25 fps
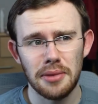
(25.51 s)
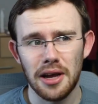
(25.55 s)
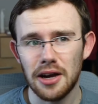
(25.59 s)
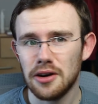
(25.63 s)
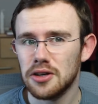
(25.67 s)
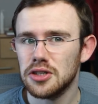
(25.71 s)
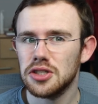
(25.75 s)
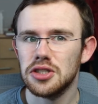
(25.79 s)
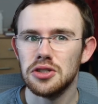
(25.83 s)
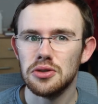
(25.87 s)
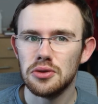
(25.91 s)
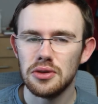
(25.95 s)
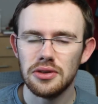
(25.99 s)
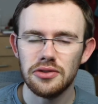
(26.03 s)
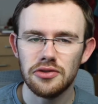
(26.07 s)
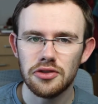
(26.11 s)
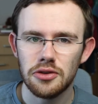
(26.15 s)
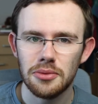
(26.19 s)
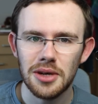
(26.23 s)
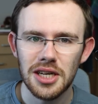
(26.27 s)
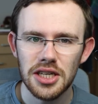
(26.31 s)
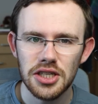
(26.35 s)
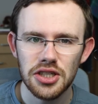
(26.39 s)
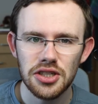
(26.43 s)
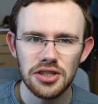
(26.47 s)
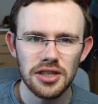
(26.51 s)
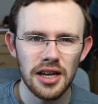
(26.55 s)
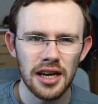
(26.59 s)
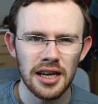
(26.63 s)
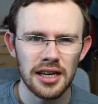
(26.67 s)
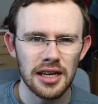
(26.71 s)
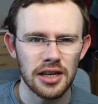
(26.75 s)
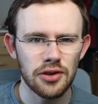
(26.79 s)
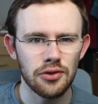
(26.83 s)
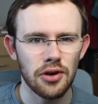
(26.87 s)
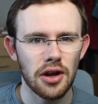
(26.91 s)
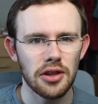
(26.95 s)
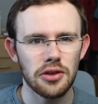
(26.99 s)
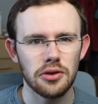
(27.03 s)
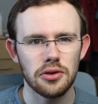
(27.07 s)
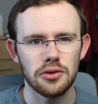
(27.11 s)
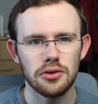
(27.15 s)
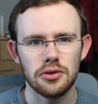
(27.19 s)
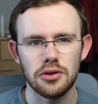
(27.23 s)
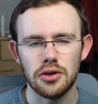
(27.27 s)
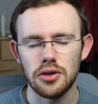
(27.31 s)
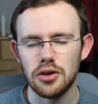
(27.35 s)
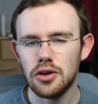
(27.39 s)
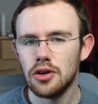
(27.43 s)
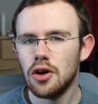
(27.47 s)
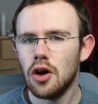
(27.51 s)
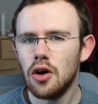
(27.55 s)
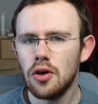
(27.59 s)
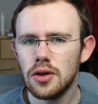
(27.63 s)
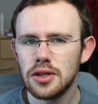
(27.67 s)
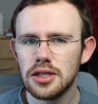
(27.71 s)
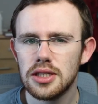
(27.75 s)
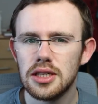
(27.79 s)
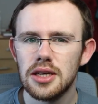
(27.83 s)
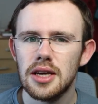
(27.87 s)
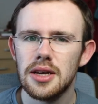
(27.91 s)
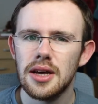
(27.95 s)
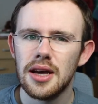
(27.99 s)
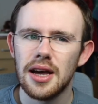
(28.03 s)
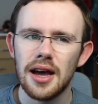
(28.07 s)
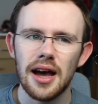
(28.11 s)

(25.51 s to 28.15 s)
personal information and I'd rather not.